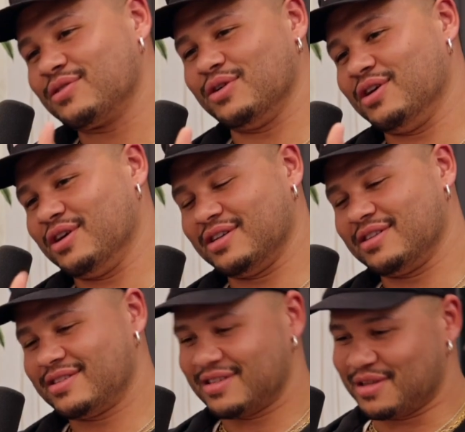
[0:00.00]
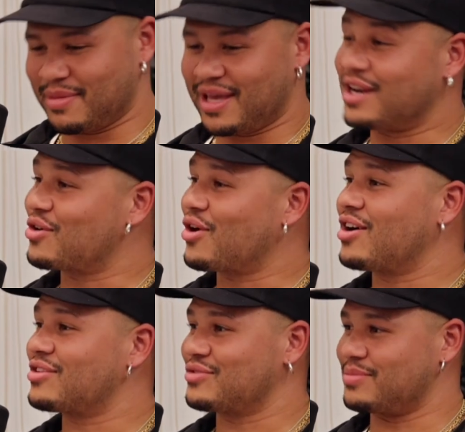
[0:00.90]
on the man
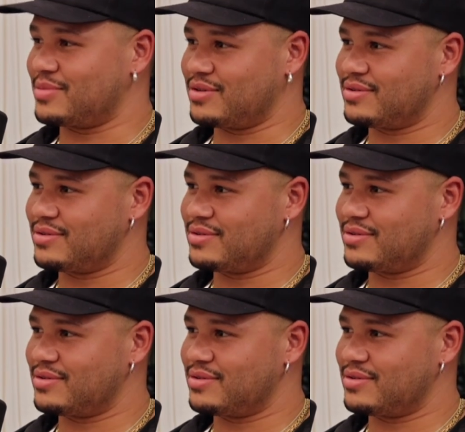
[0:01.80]
across from you.